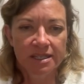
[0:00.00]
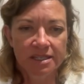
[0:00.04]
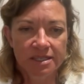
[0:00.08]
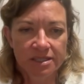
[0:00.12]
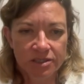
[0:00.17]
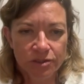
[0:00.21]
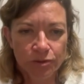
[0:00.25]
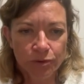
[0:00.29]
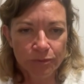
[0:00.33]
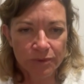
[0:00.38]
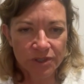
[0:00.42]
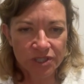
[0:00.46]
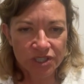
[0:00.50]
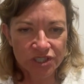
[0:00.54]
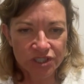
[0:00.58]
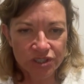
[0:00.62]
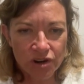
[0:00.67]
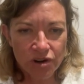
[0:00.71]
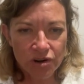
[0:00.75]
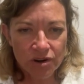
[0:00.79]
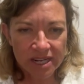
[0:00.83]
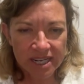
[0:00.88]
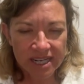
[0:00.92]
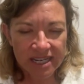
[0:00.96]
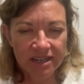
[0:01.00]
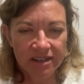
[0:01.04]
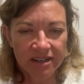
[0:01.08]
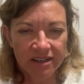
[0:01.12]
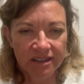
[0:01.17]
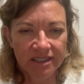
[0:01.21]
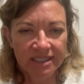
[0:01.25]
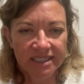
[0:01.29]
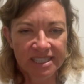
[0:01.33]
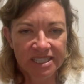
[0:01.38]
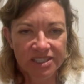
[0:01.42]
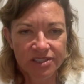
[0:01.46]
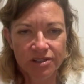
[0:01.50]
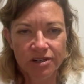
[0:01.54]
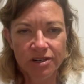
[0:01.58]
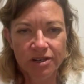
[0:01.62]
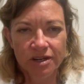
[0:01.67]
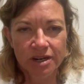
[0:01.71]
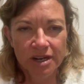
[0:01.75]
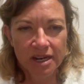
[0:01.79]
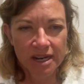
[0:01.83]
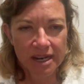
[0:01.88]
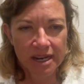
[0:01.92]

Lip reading: So if we start here, and these are,